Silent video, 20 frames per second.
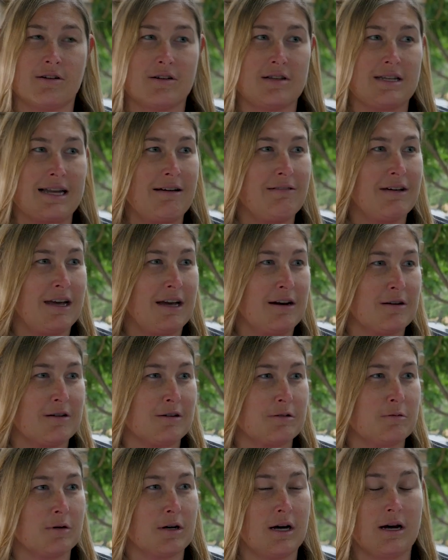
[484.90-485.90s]
nurse
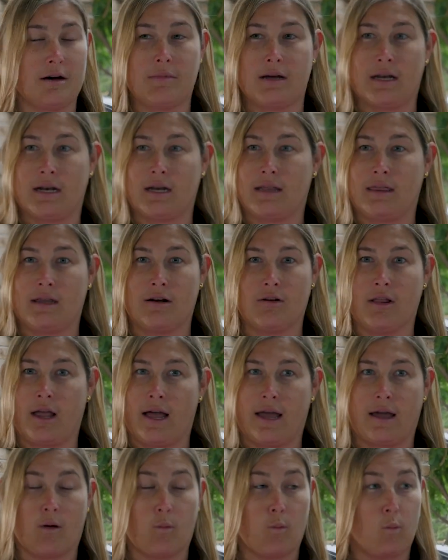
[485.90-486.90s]
navigators will come in and they're
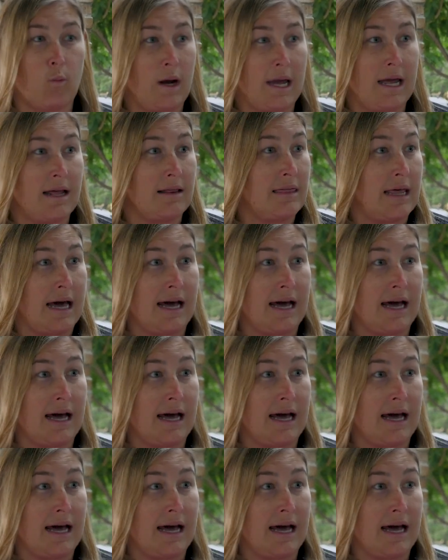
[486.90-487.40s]
like, wait,